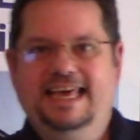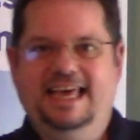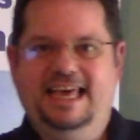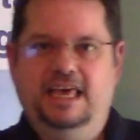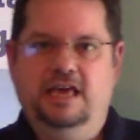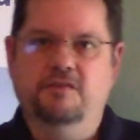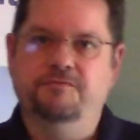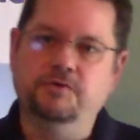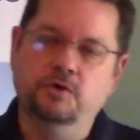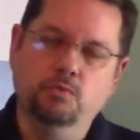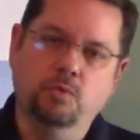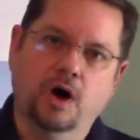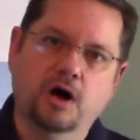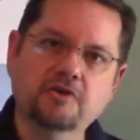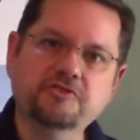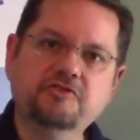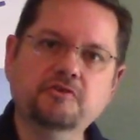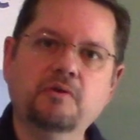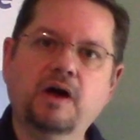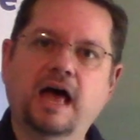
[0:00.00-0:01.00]
if you
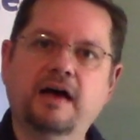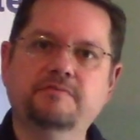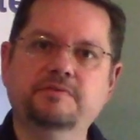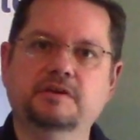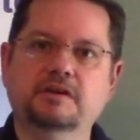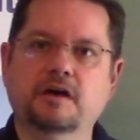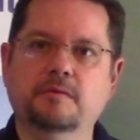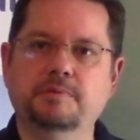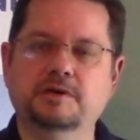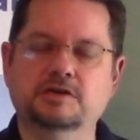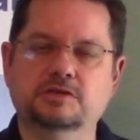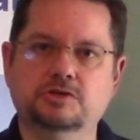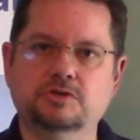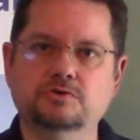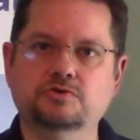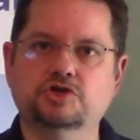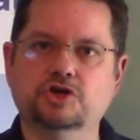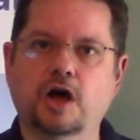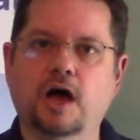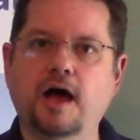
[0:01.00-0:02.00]
also have a
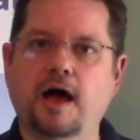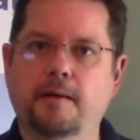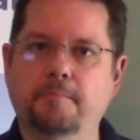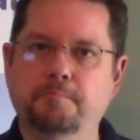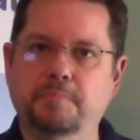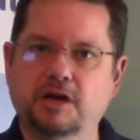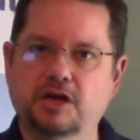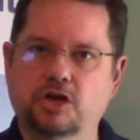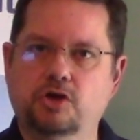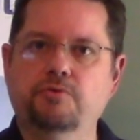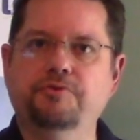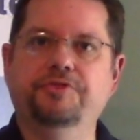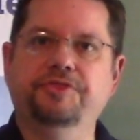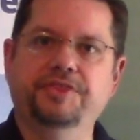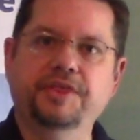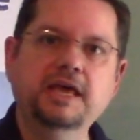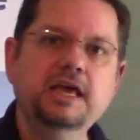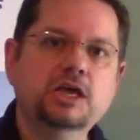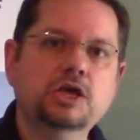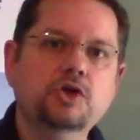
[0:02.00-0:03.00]
W-2 job, but you
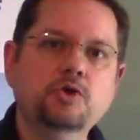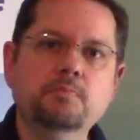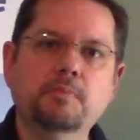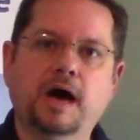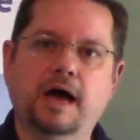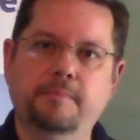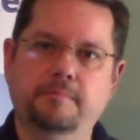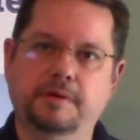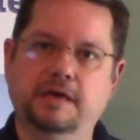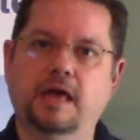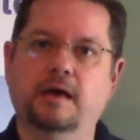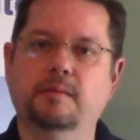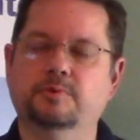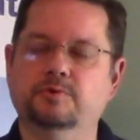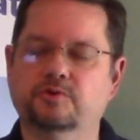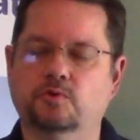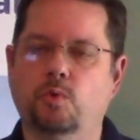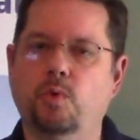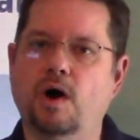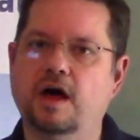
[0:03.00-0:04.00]
think you might be
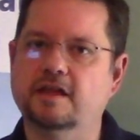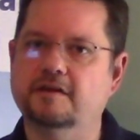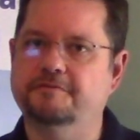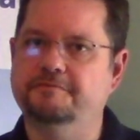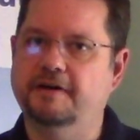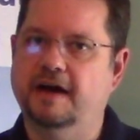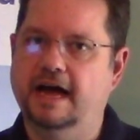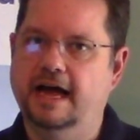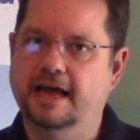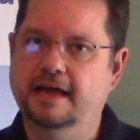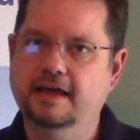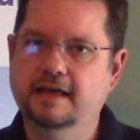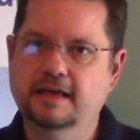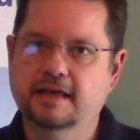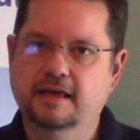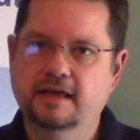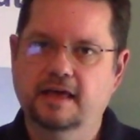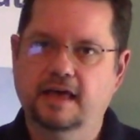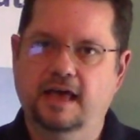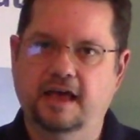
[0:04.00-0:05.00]
able to qualify
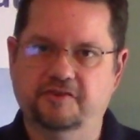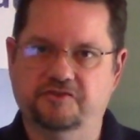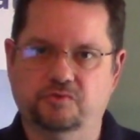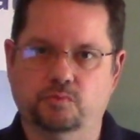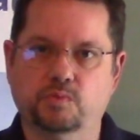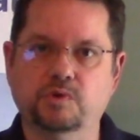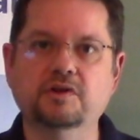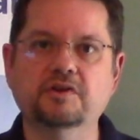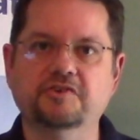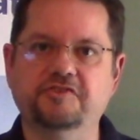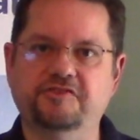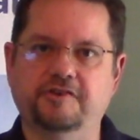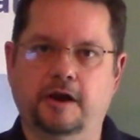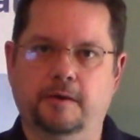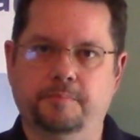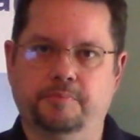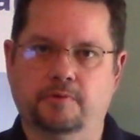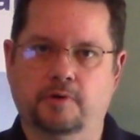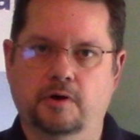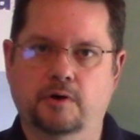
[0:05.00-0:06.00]
as a real
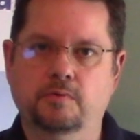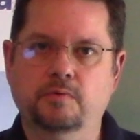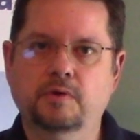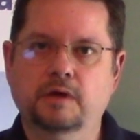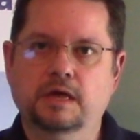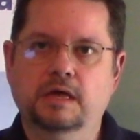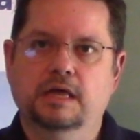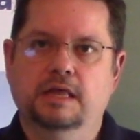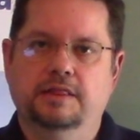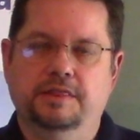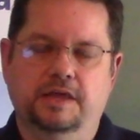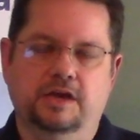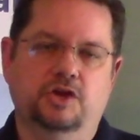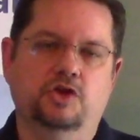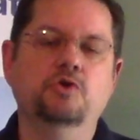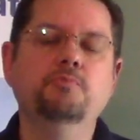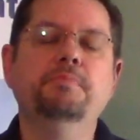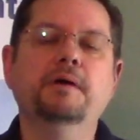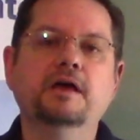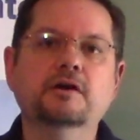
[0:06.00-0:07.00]
estate pro, then
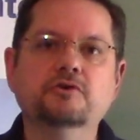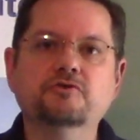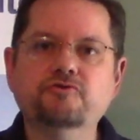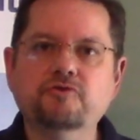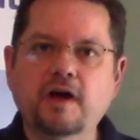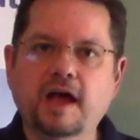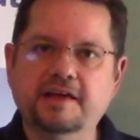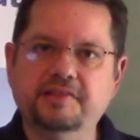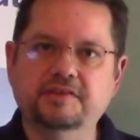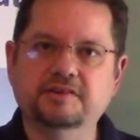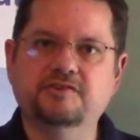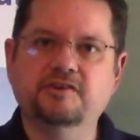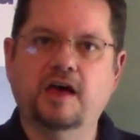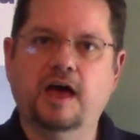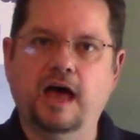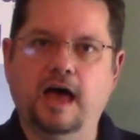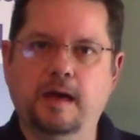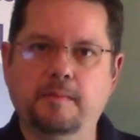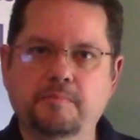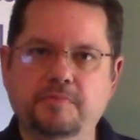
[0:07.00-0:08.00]
you better track the
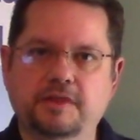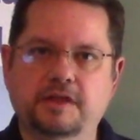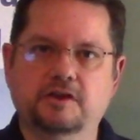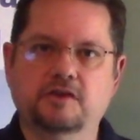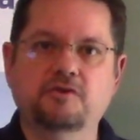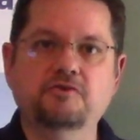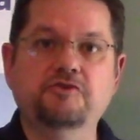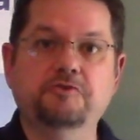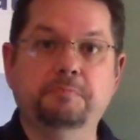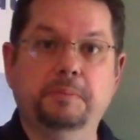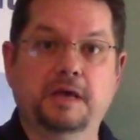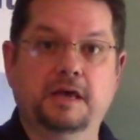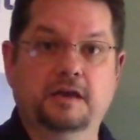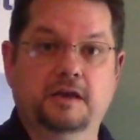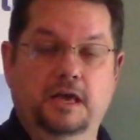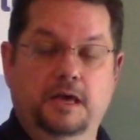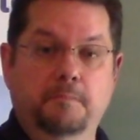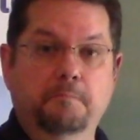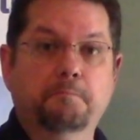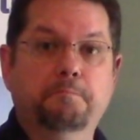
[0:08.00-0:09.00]
time that you
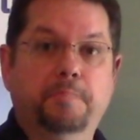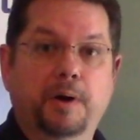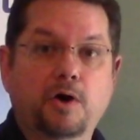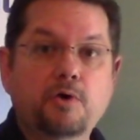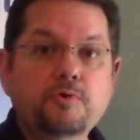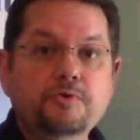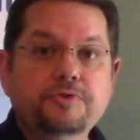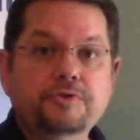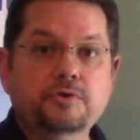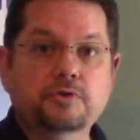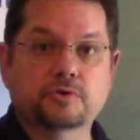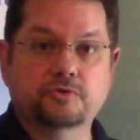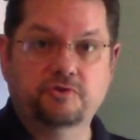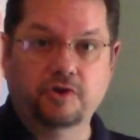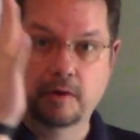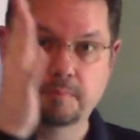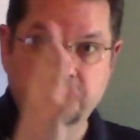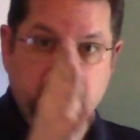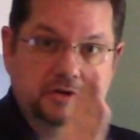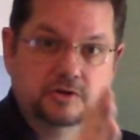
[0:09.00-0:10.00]
spend in both your
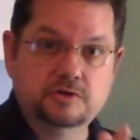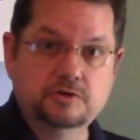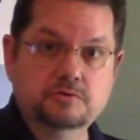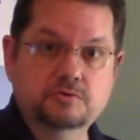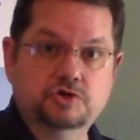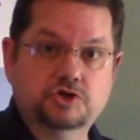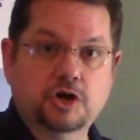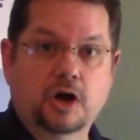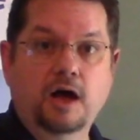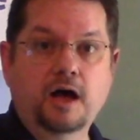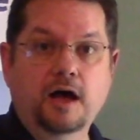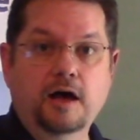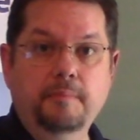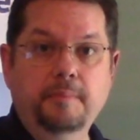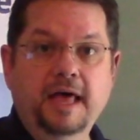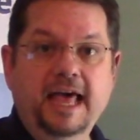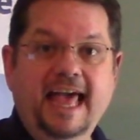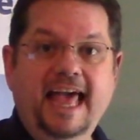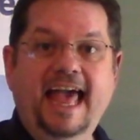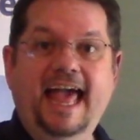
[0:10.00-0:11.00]
W-2
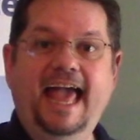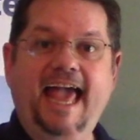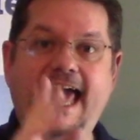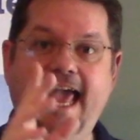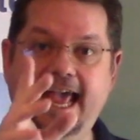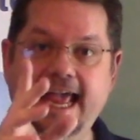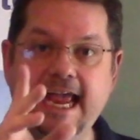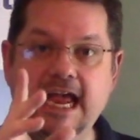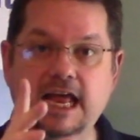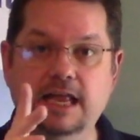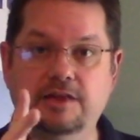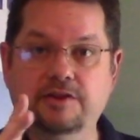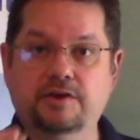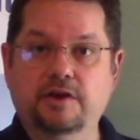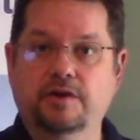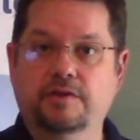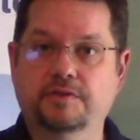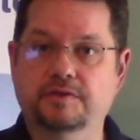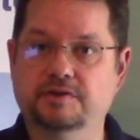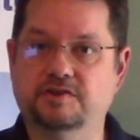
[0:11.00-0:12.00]
job
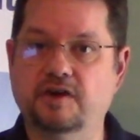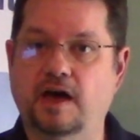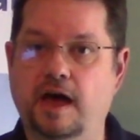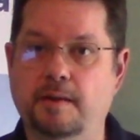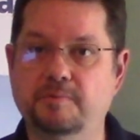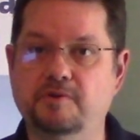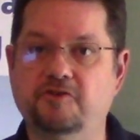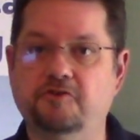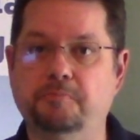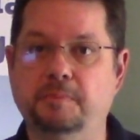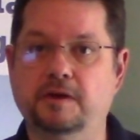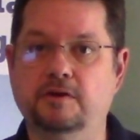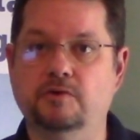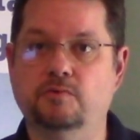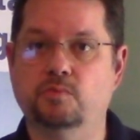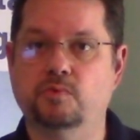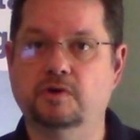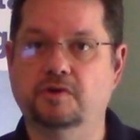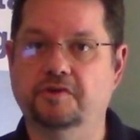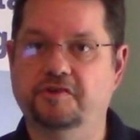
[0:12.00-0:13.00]
and the time you spend
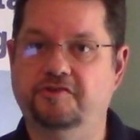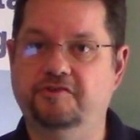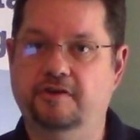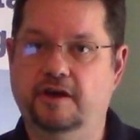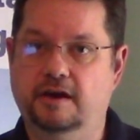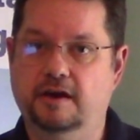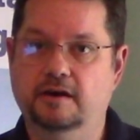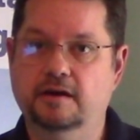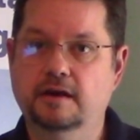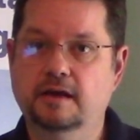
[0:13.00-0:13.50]
in real estate.